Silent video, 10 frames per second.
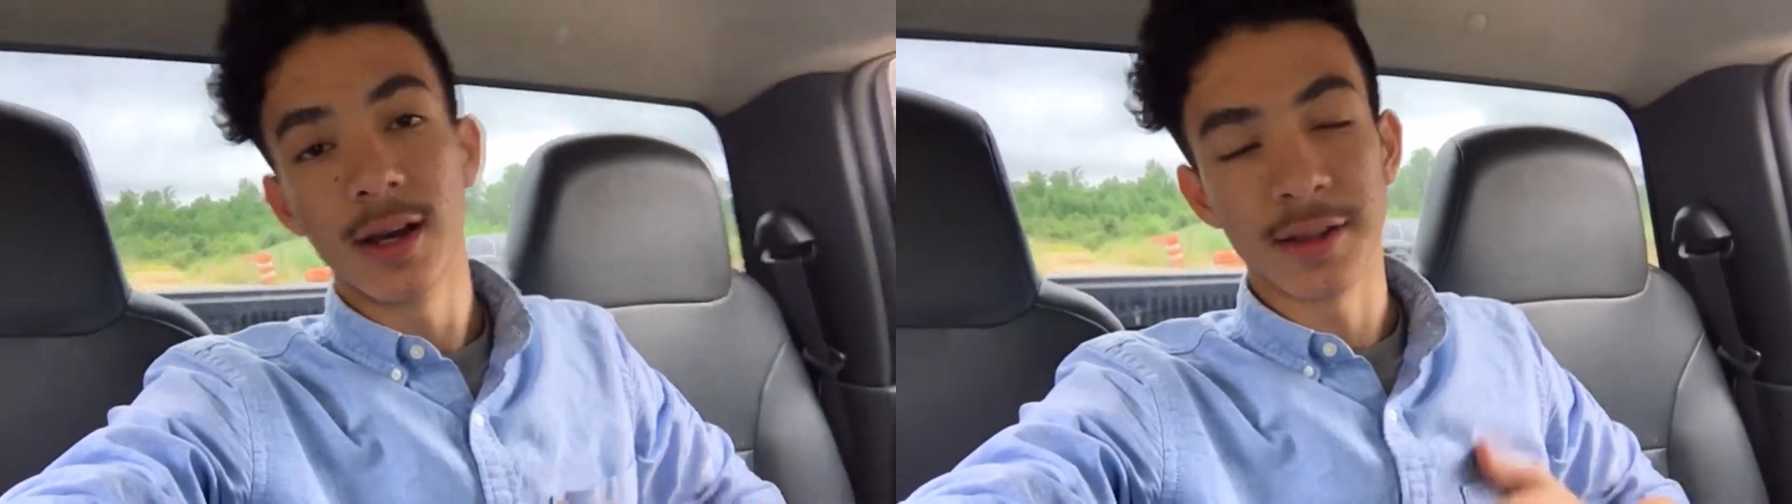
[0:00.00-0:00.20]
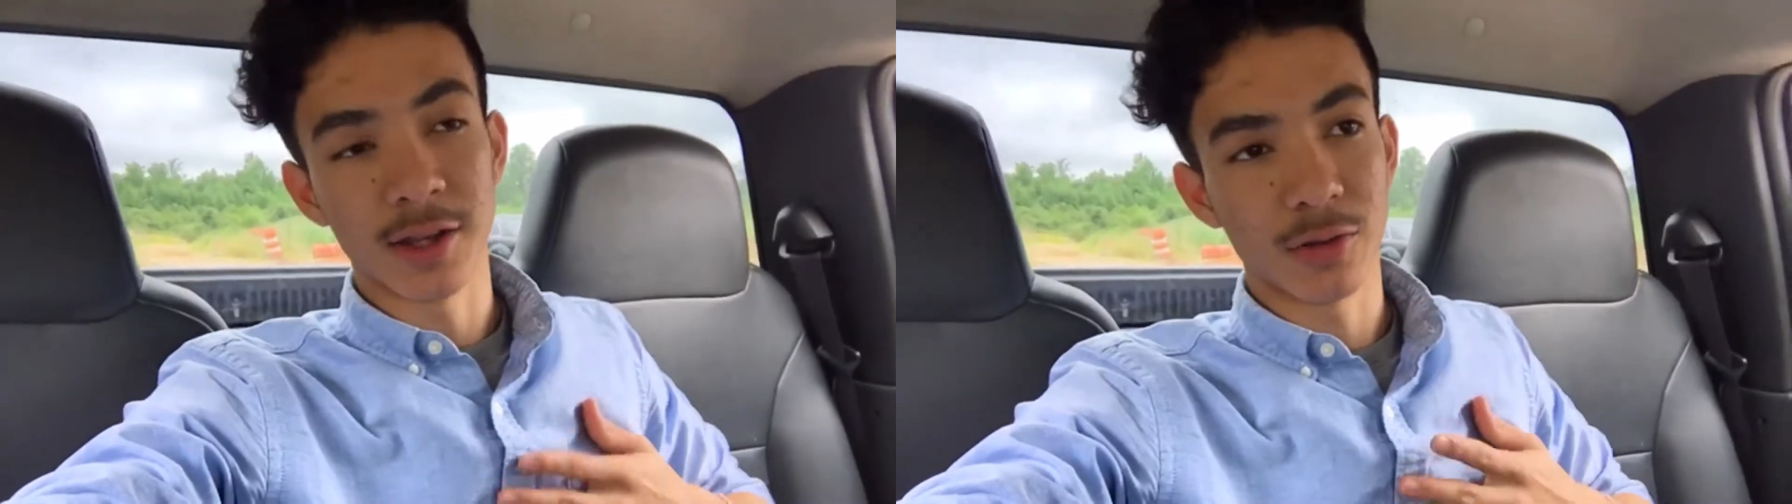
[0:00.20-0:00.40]

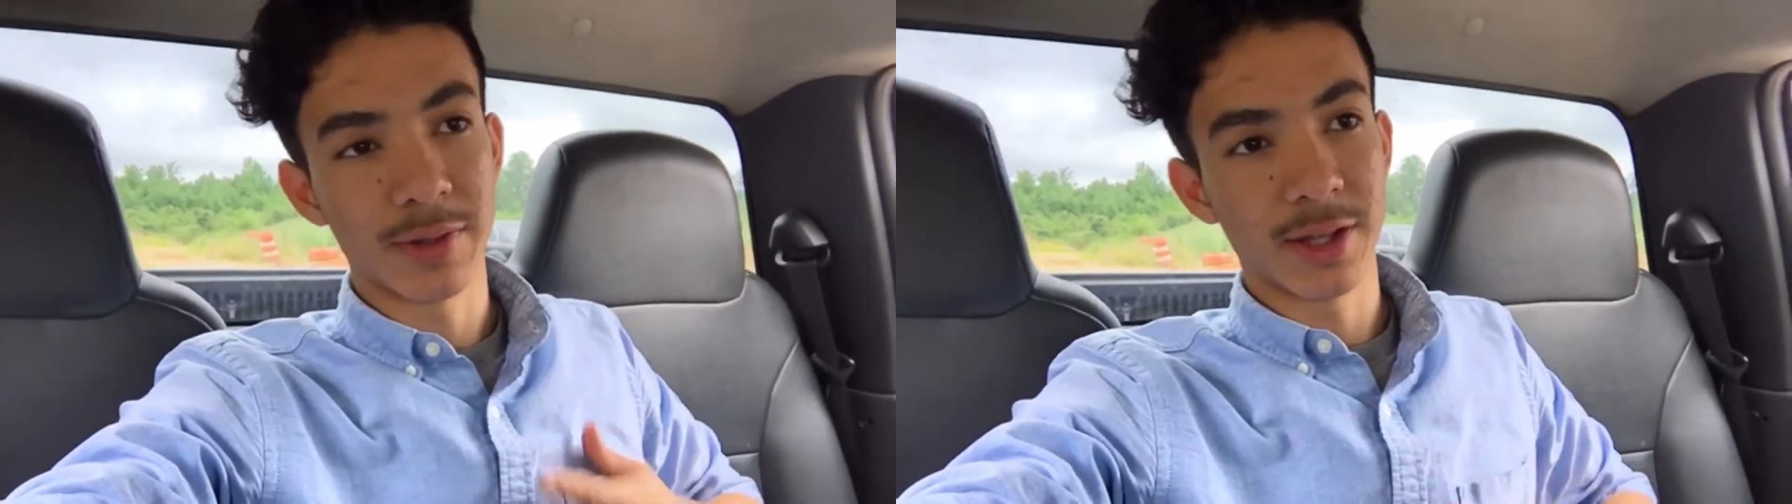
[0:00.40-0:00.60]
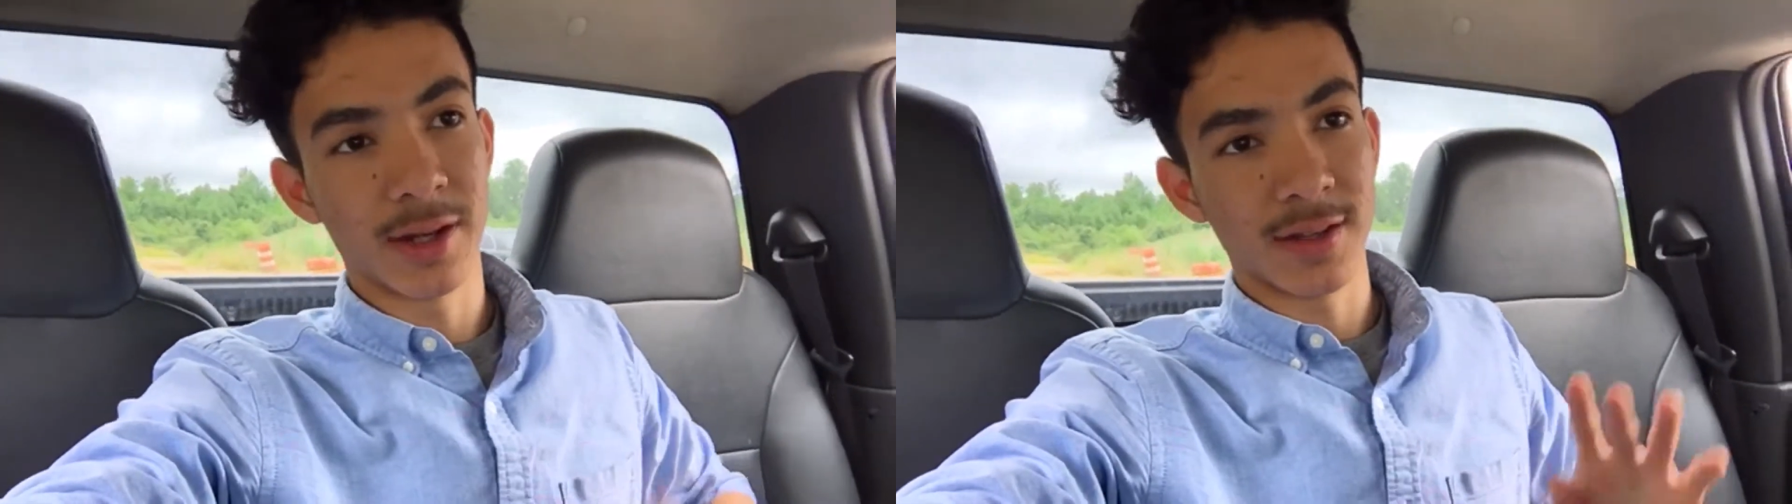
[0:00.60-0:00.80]
I think it'll
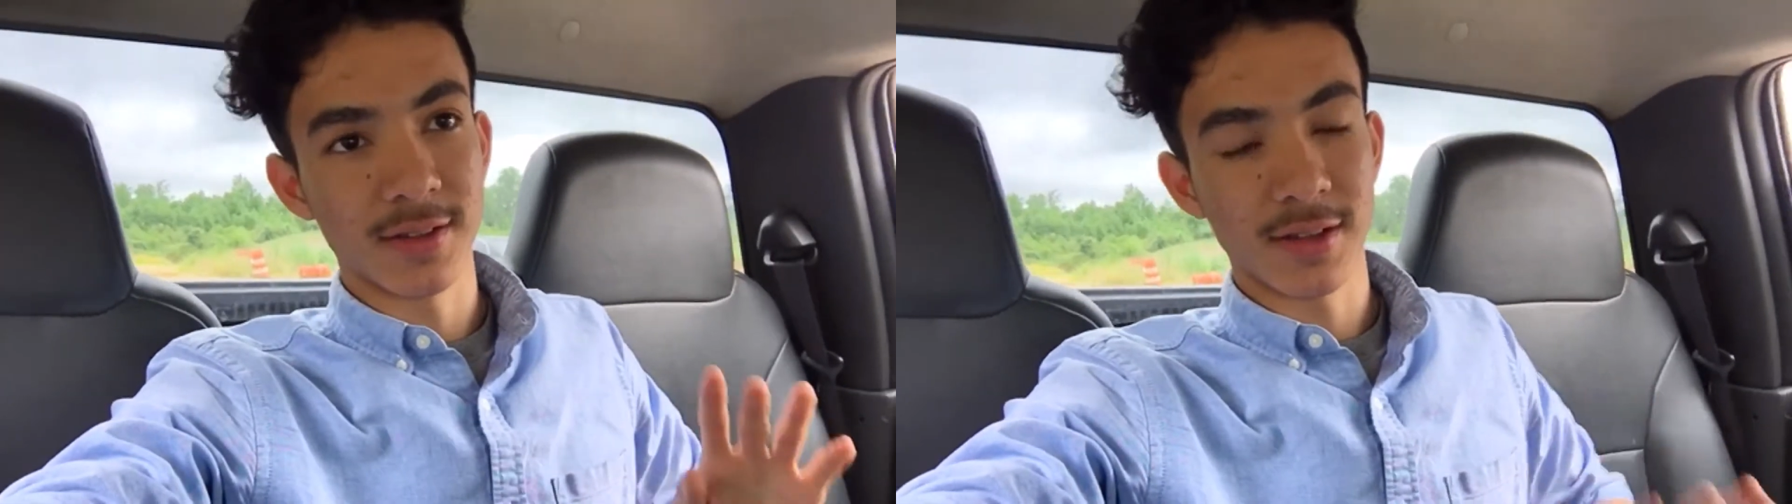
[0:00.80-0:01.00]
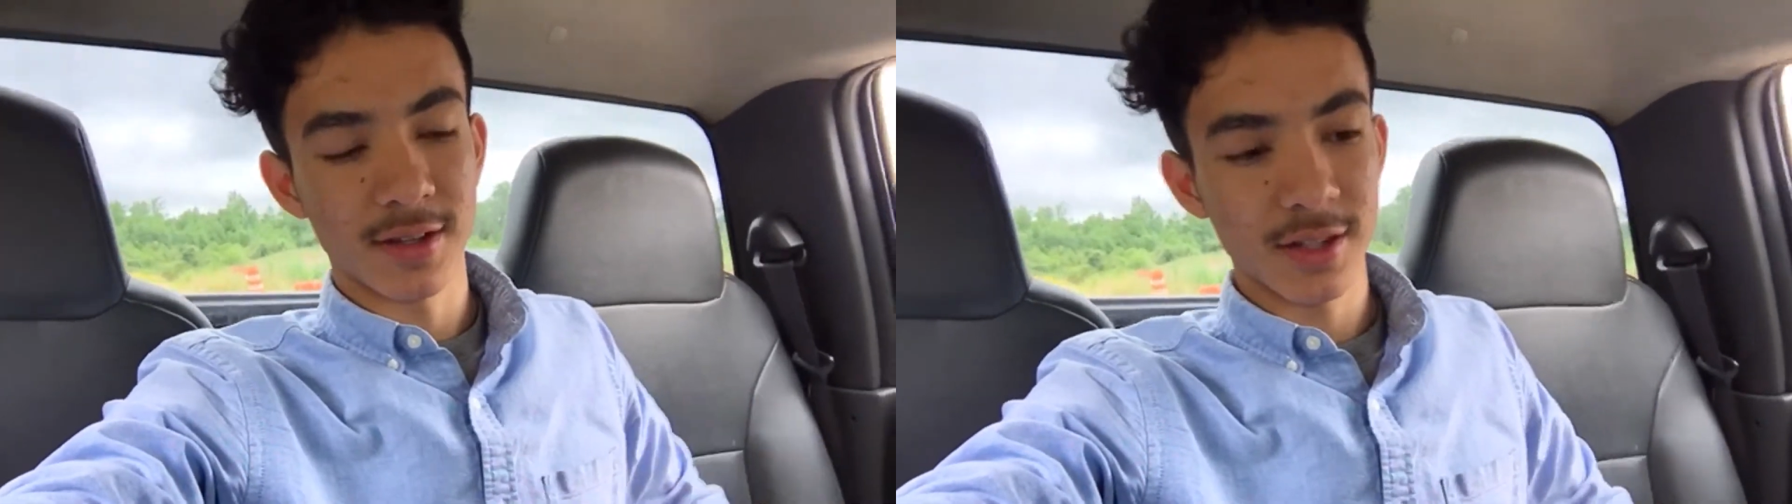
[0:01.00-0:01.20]
be a
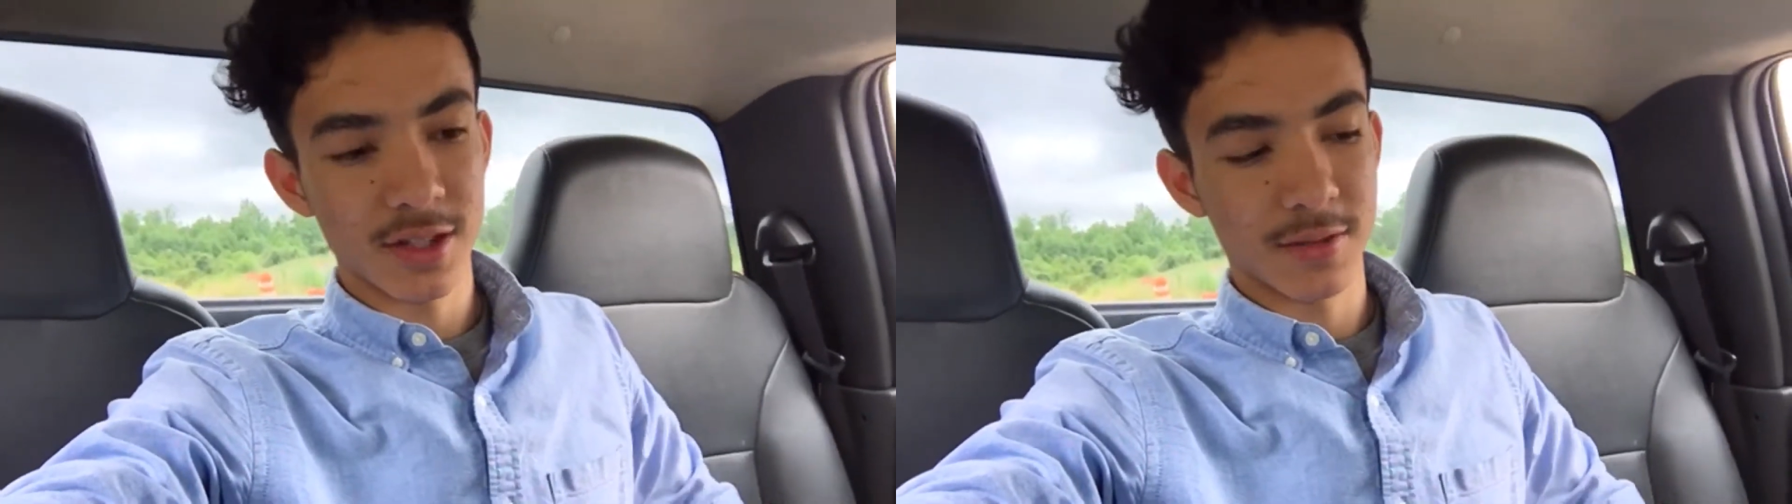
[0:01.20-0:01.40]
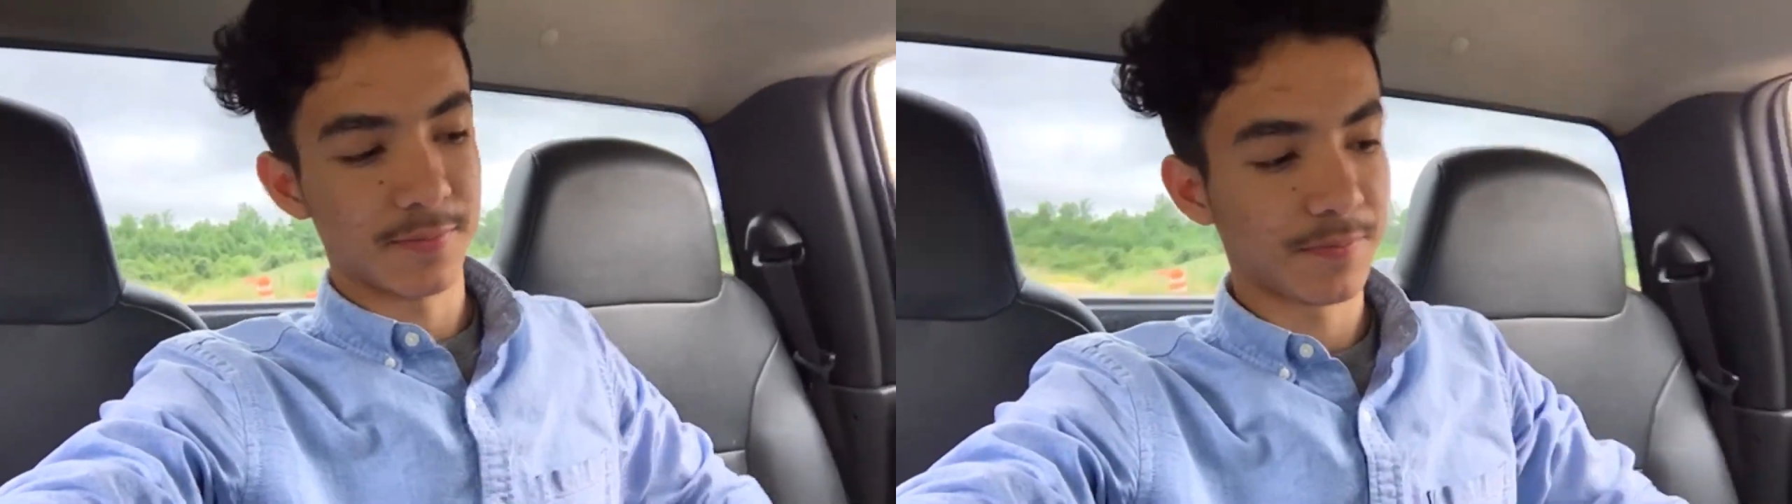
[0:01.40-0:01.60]
nice touch.